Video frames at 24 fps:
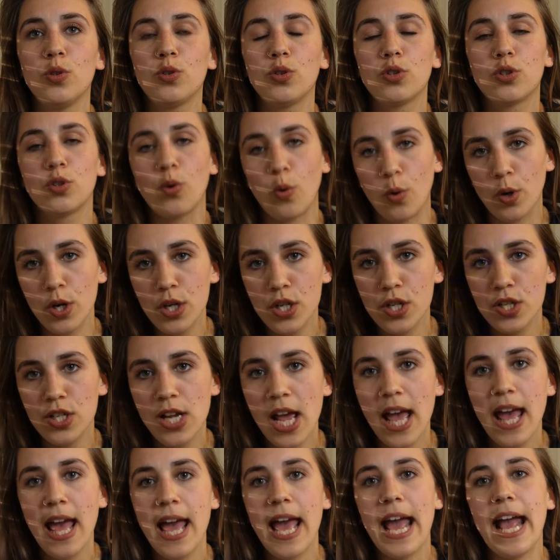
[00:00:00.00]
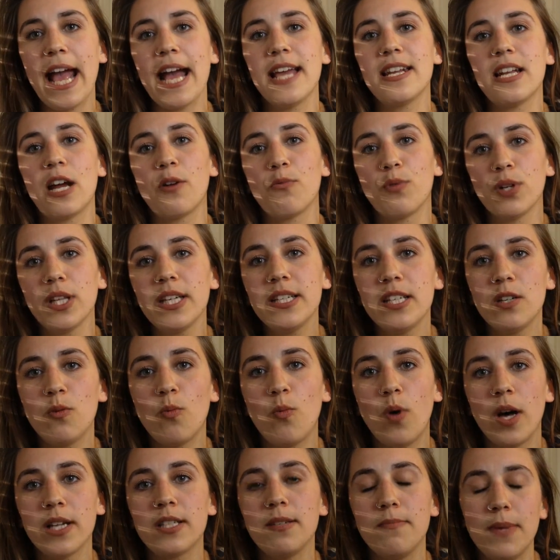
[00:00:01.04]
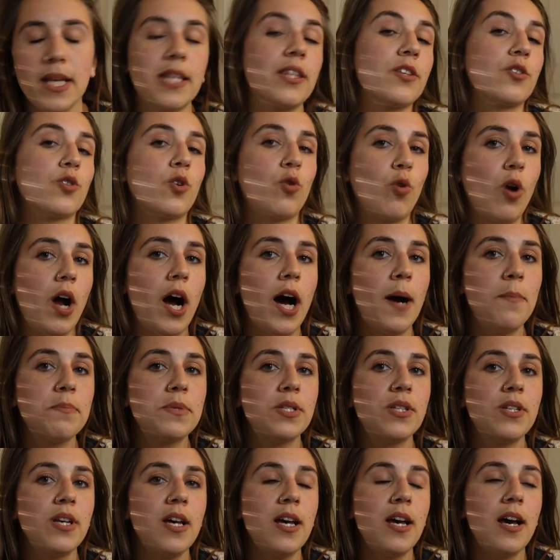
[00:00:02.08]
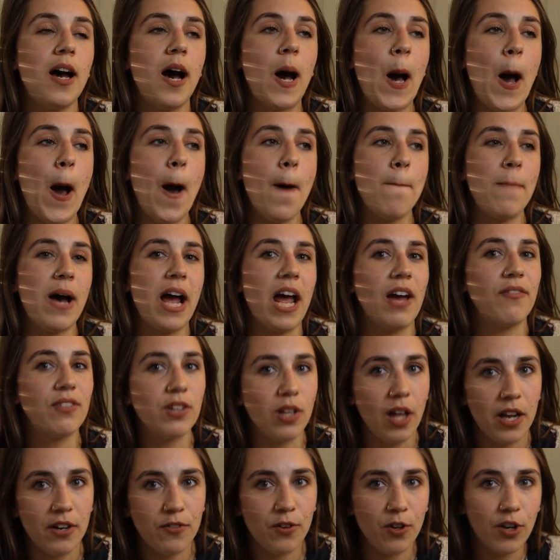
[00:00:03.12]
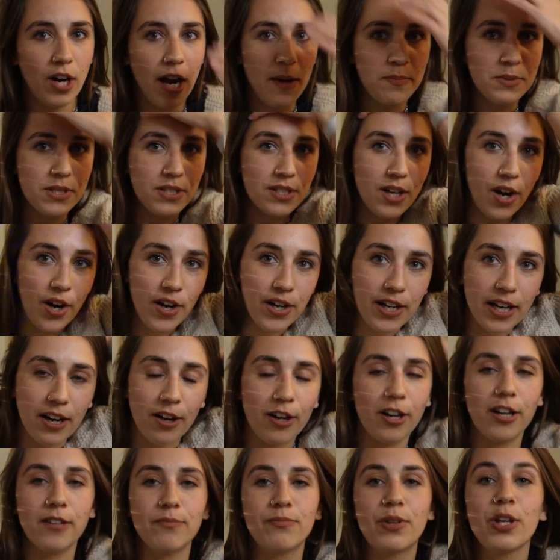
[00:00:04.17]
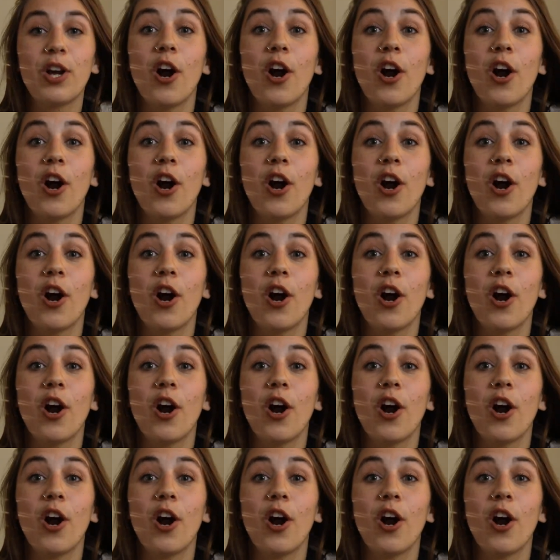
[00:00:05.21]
short, and I really didn't want to make this cropped. I have a lot of cropped the